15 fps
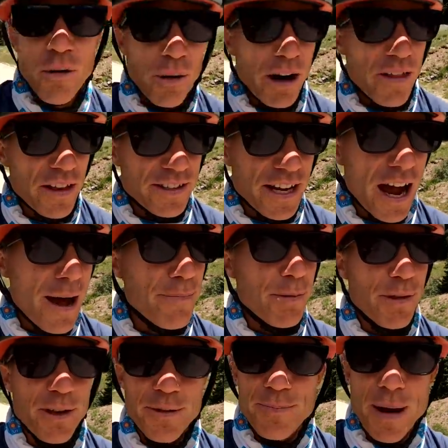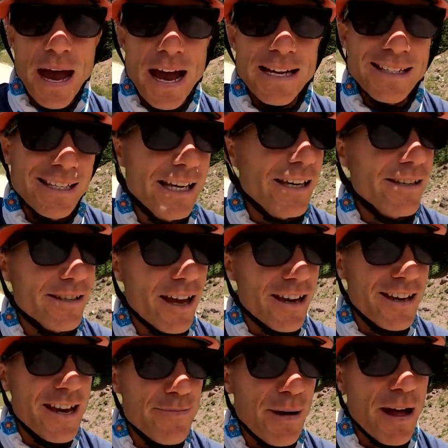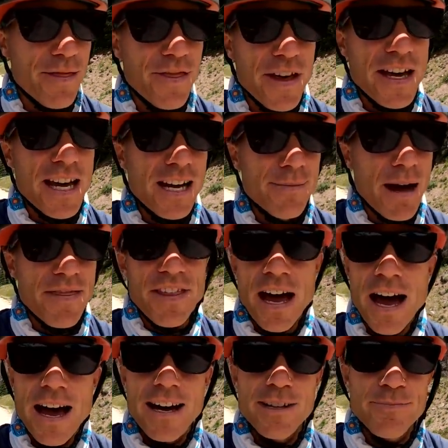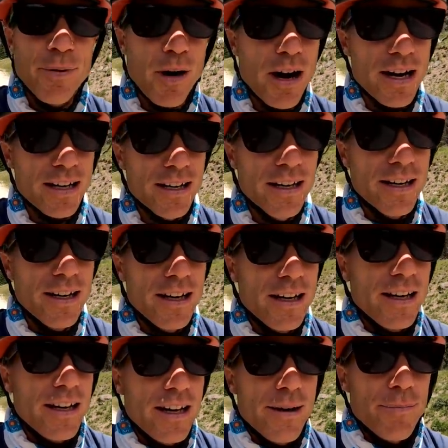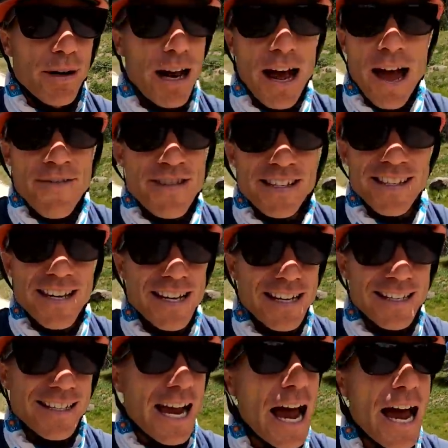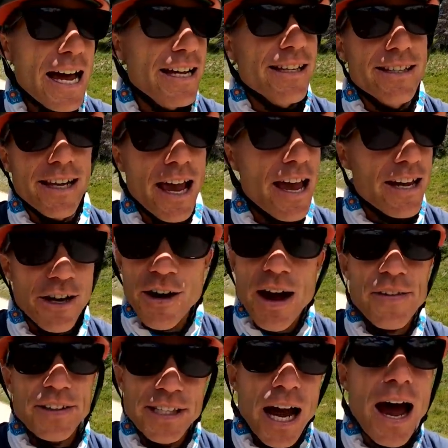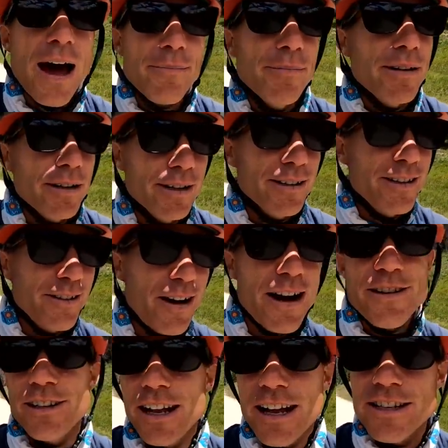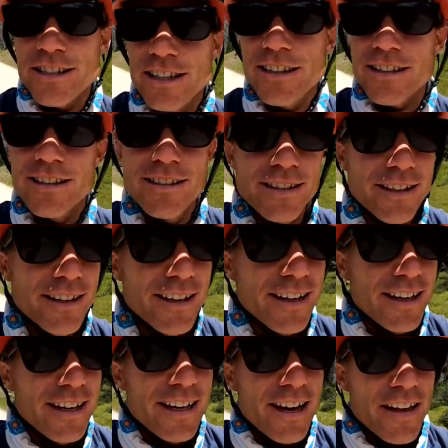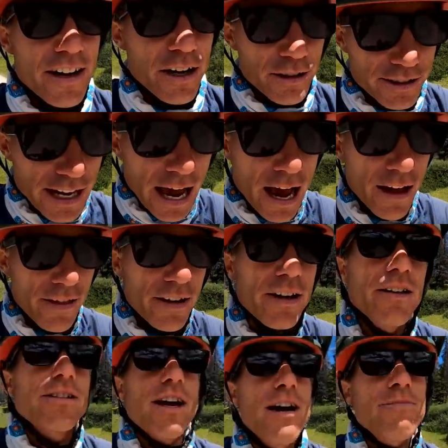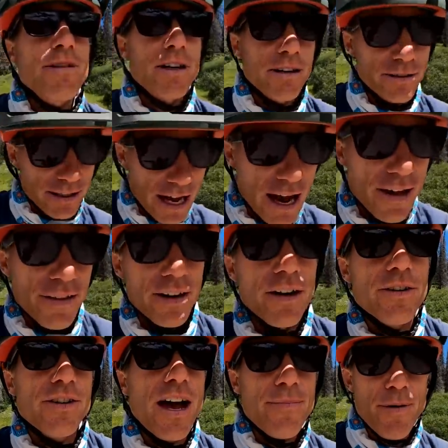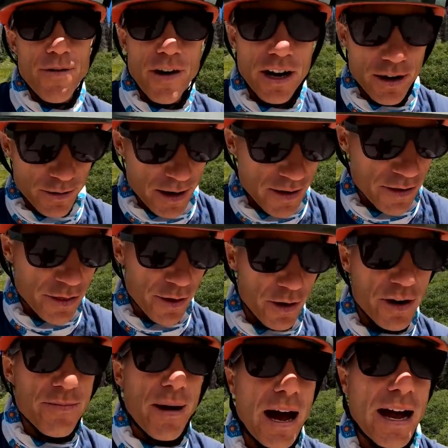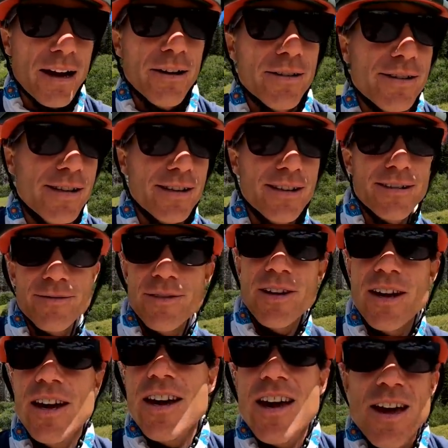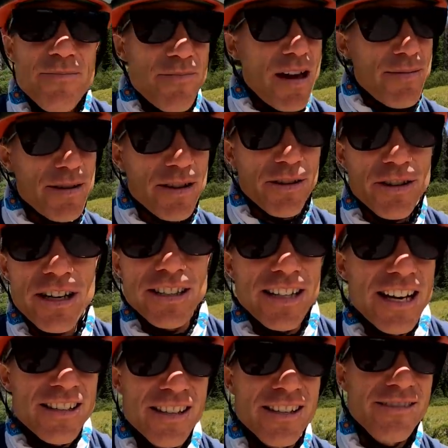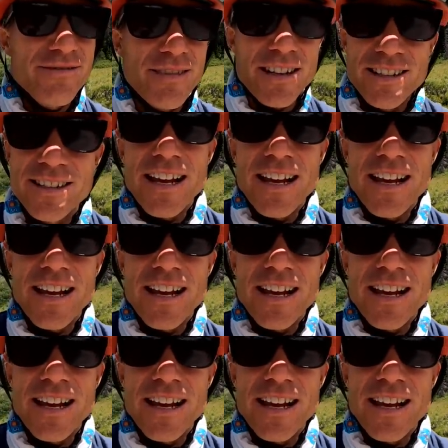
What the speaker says: know where the top of this pass is. I keep on thinking I'm at the highest point, but I haven't seen a sign saying, you're at the top, congratulations. Then it goes down, then it goes up, then it goes down, then it goes up. I've already ridden 30 miles. Maybe there just isn't a